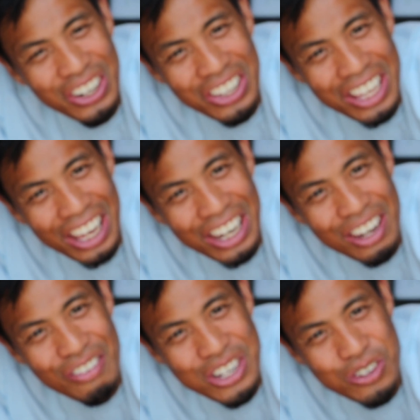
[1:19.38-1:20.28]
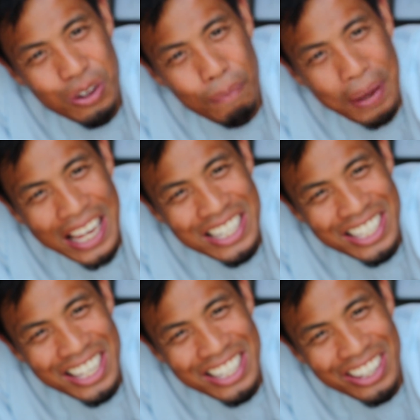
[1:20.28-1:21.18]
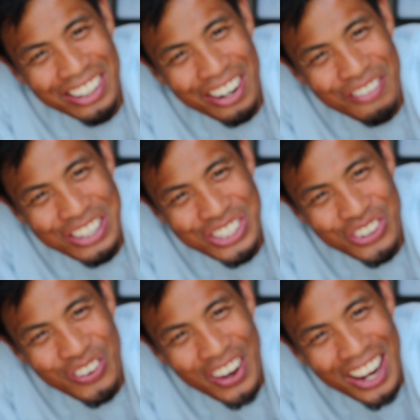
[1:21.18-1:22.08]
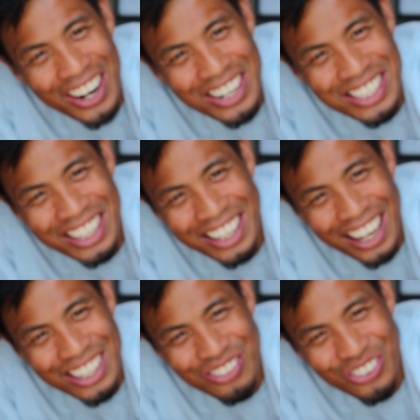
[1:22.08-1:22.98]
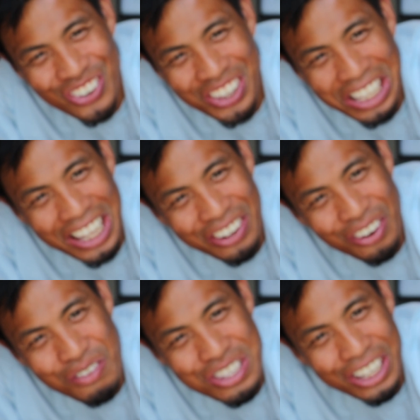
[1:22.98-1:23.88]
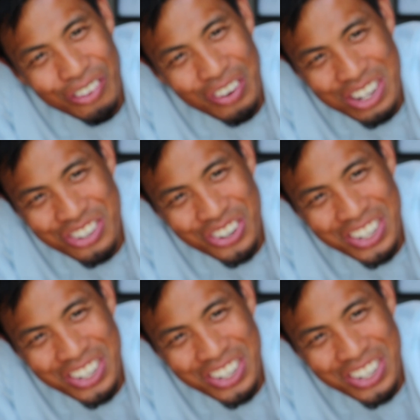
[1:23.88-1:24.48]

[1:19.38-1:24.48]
at all the individual pieces, all the different squares. It's really like almost like a retro